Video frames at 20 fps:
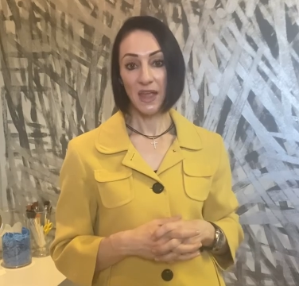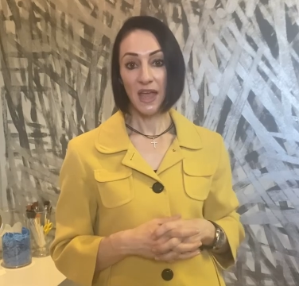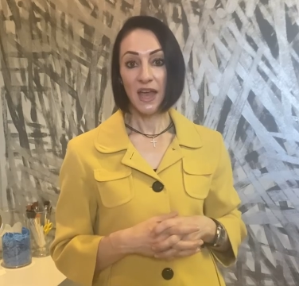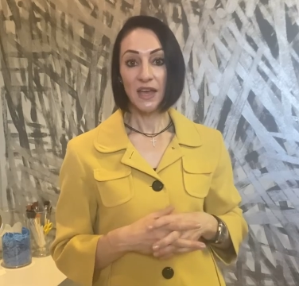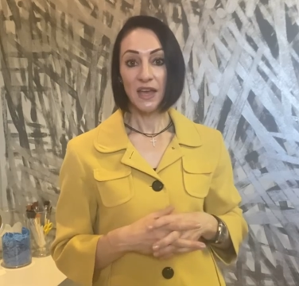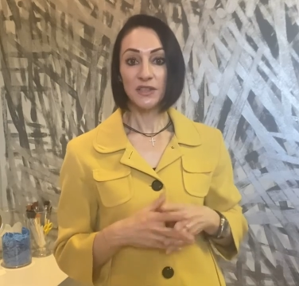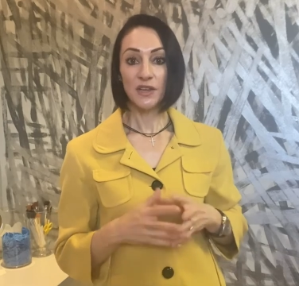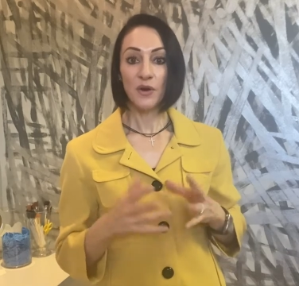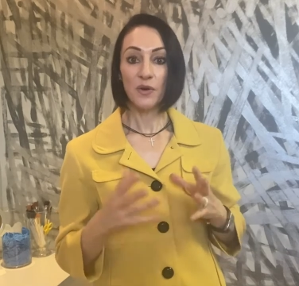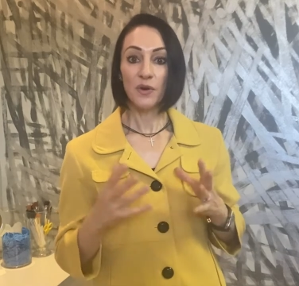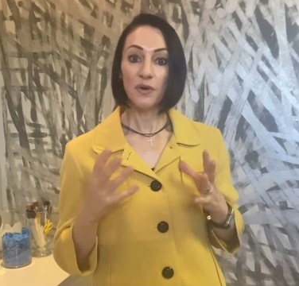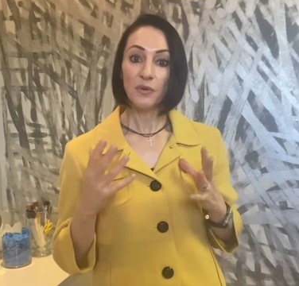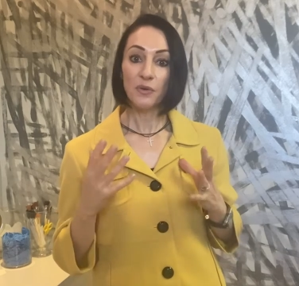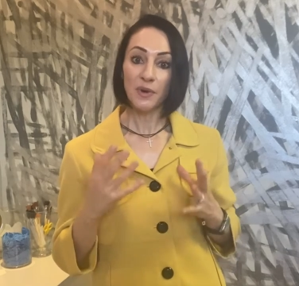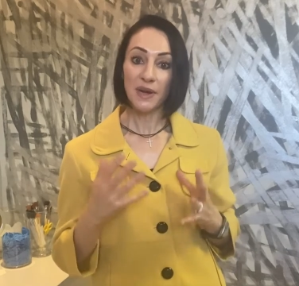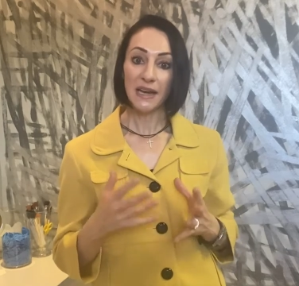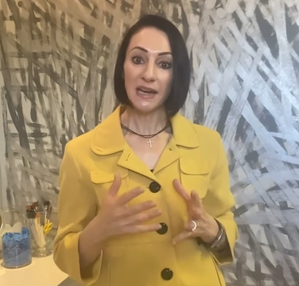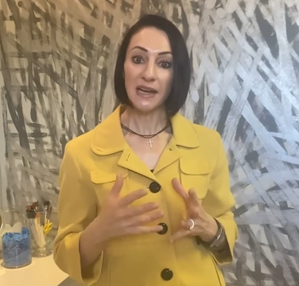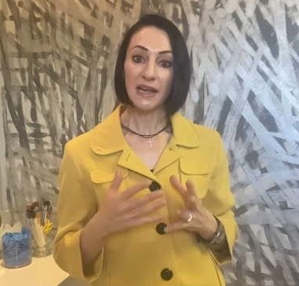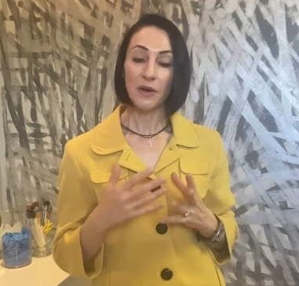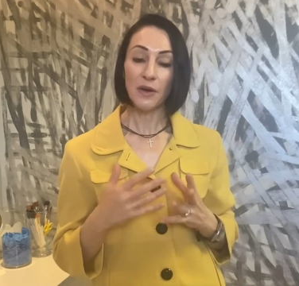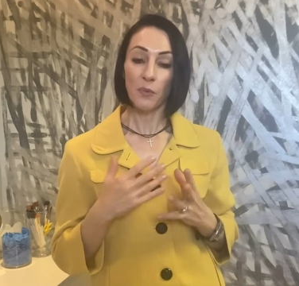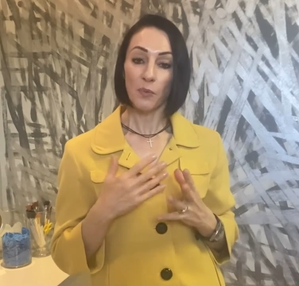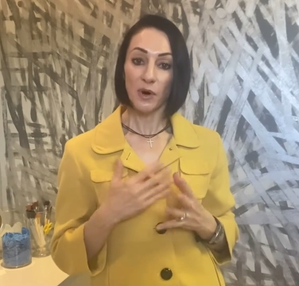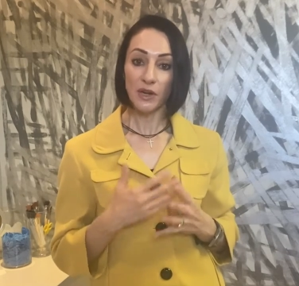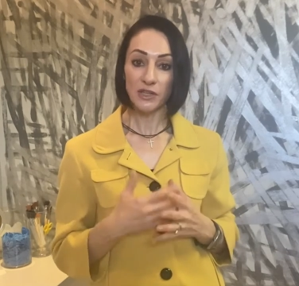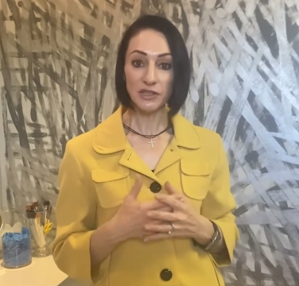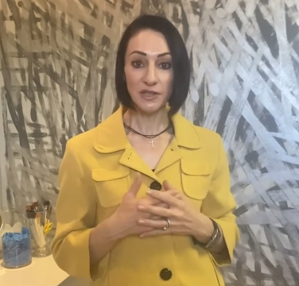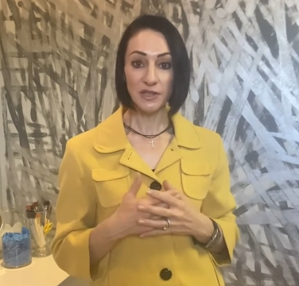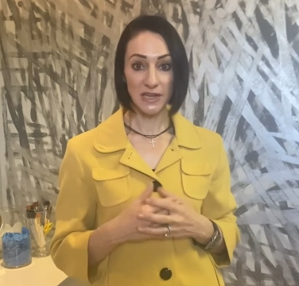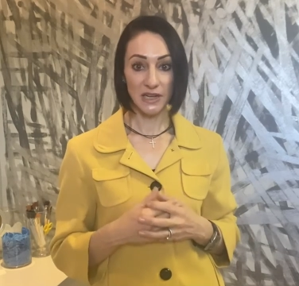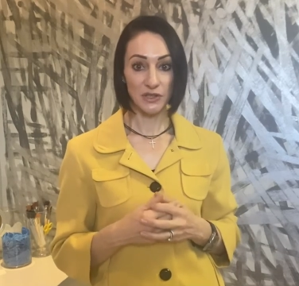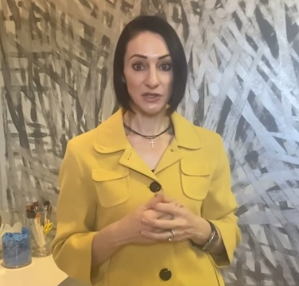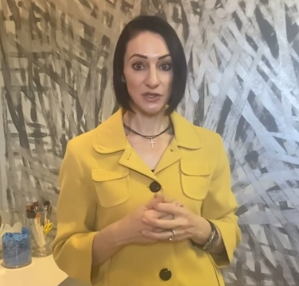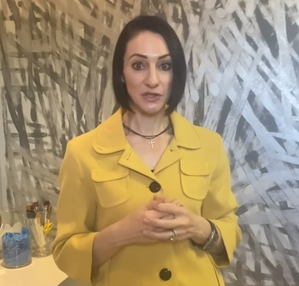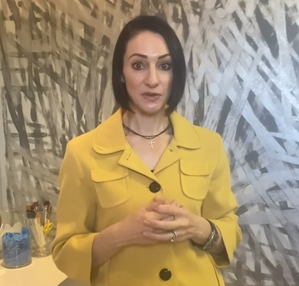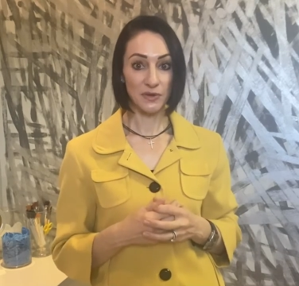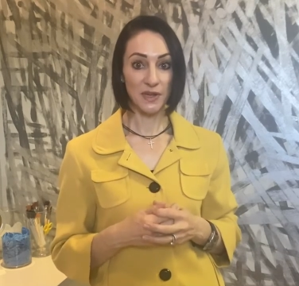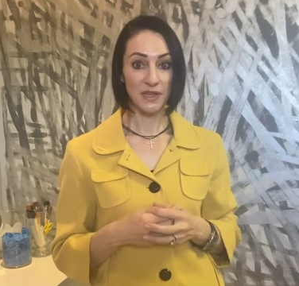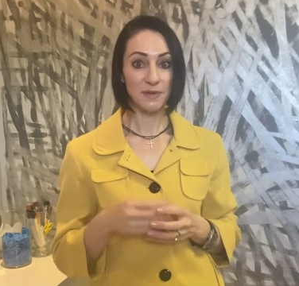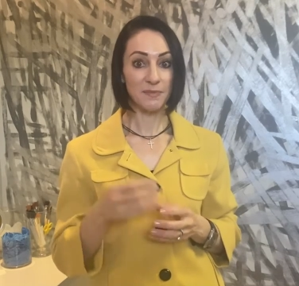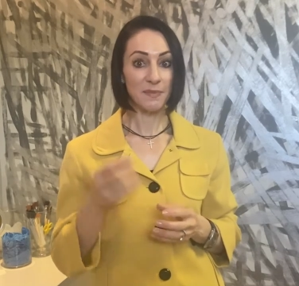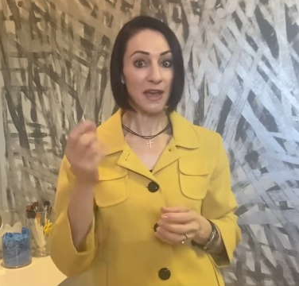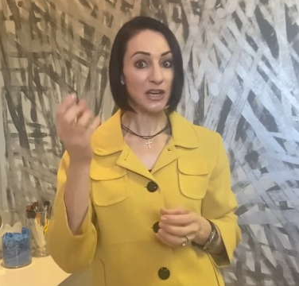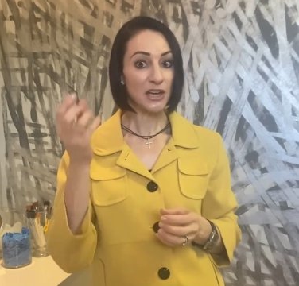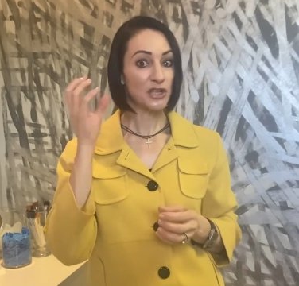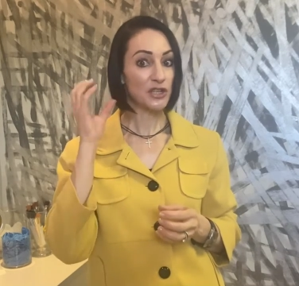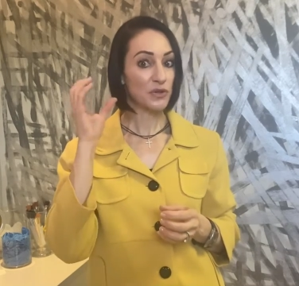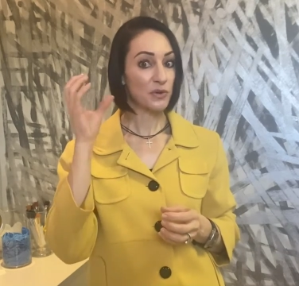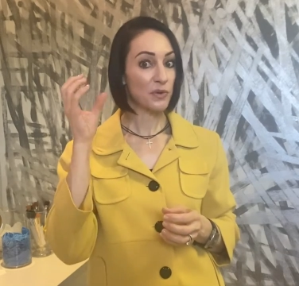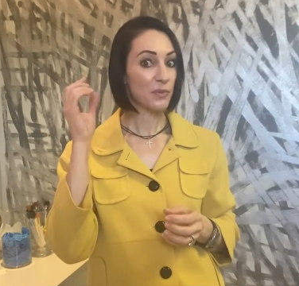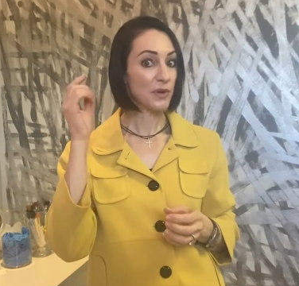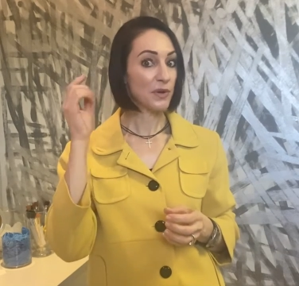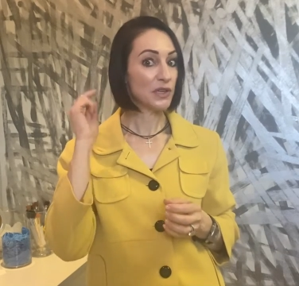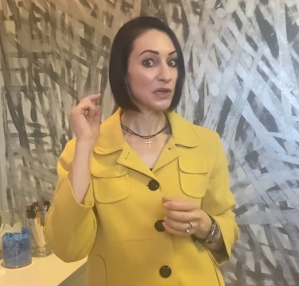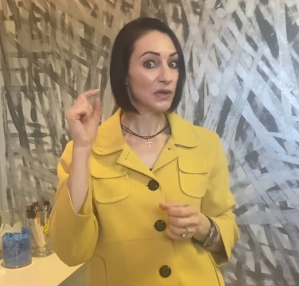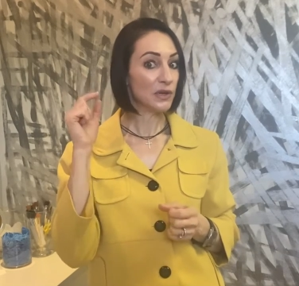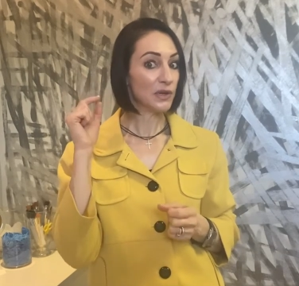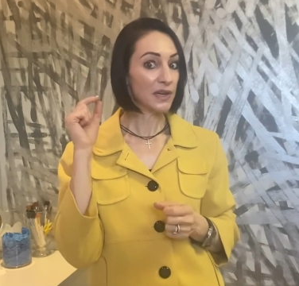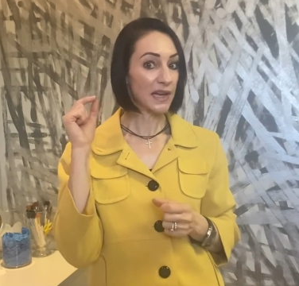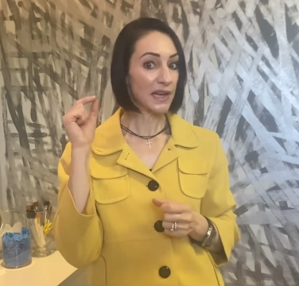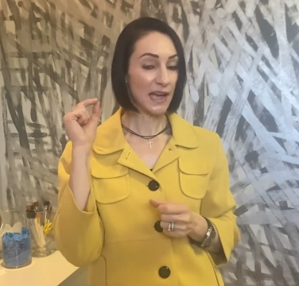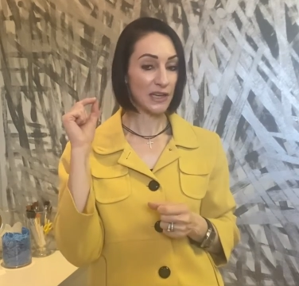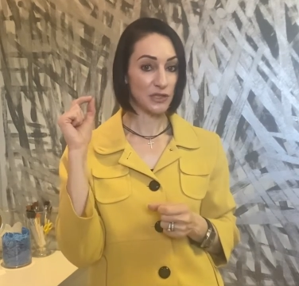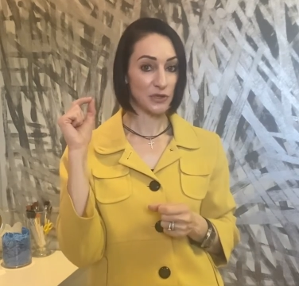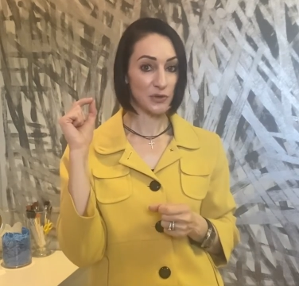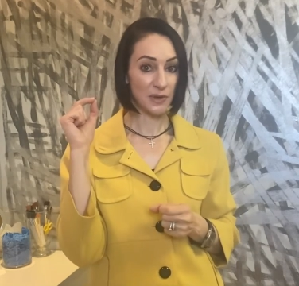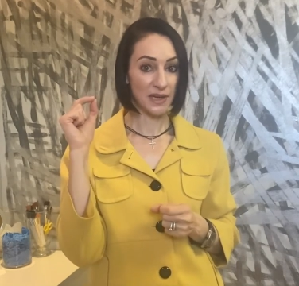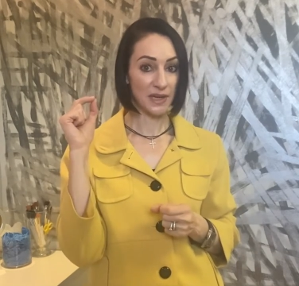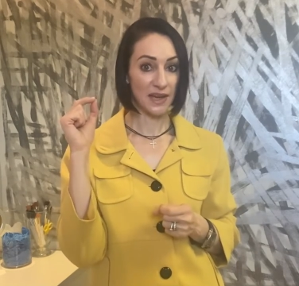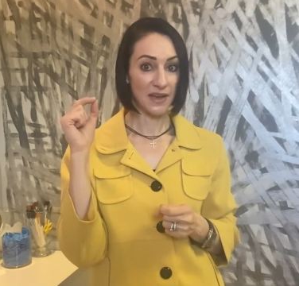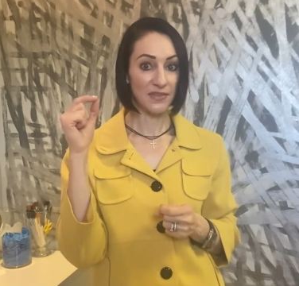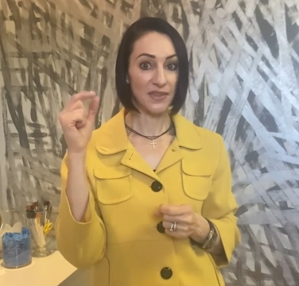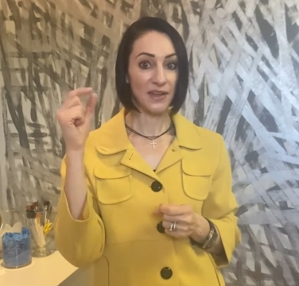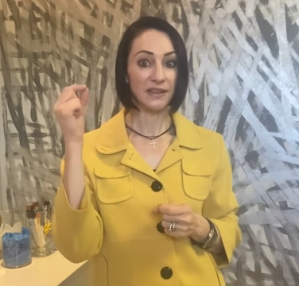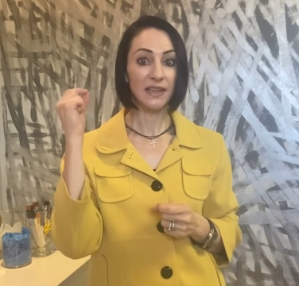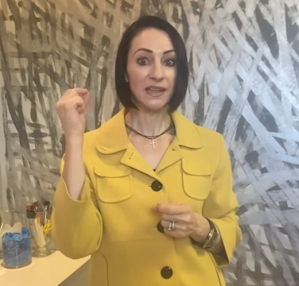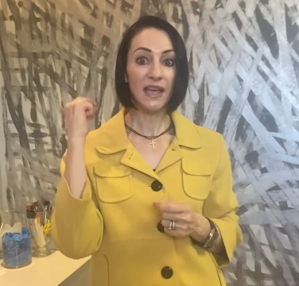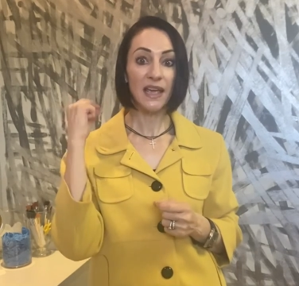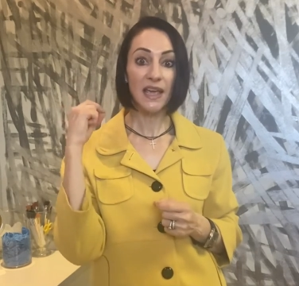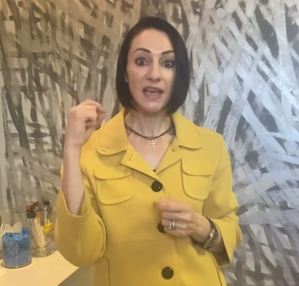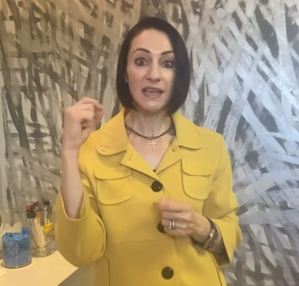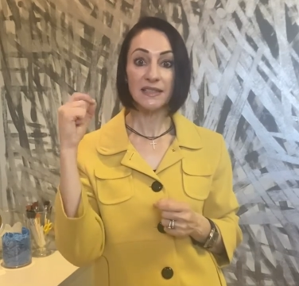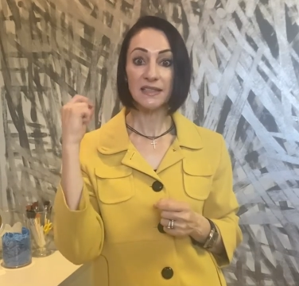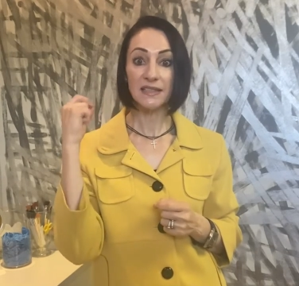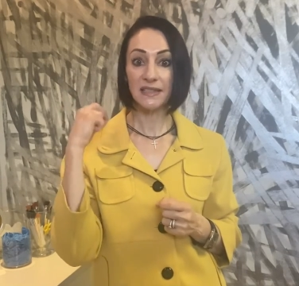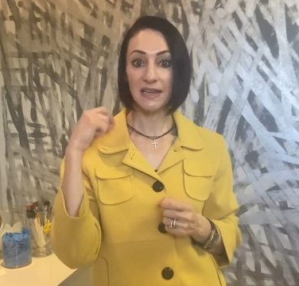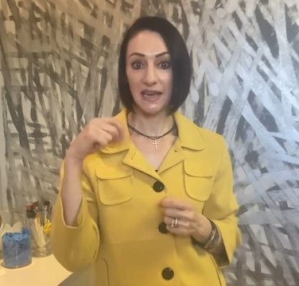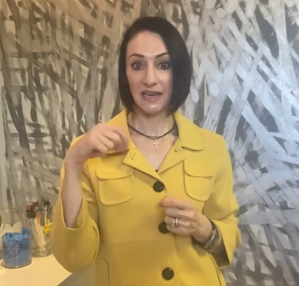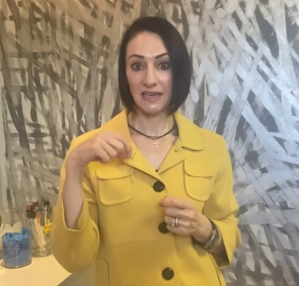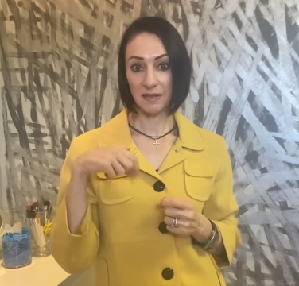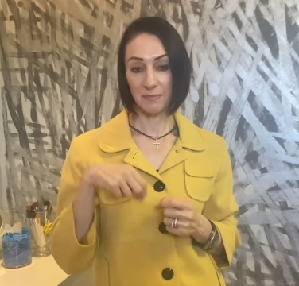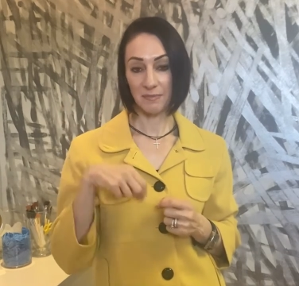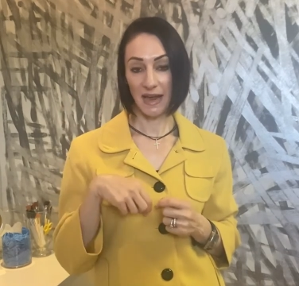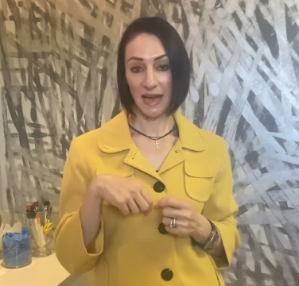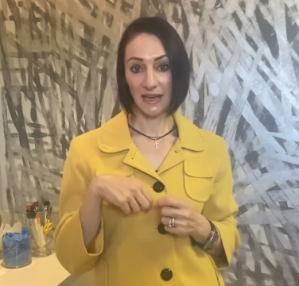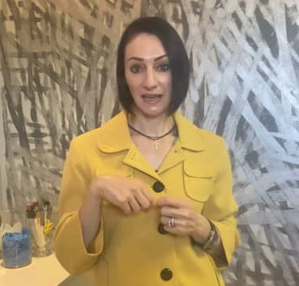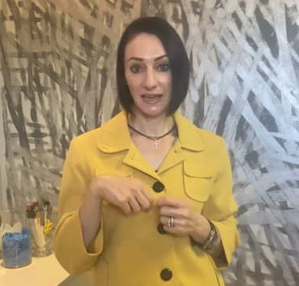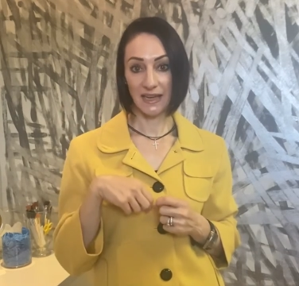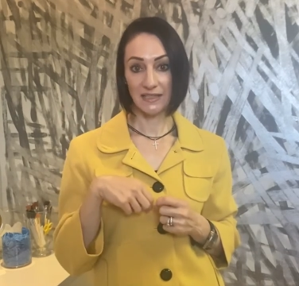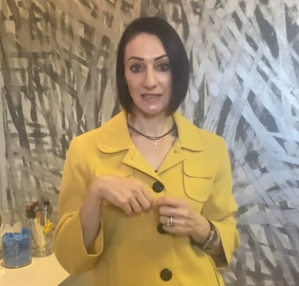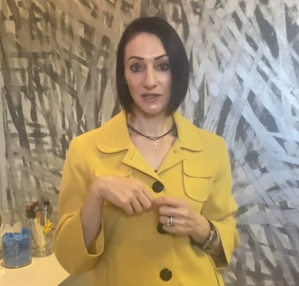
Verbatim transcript: So really, what you need to do is make sure when you look at your ear that there isn't any blackheads,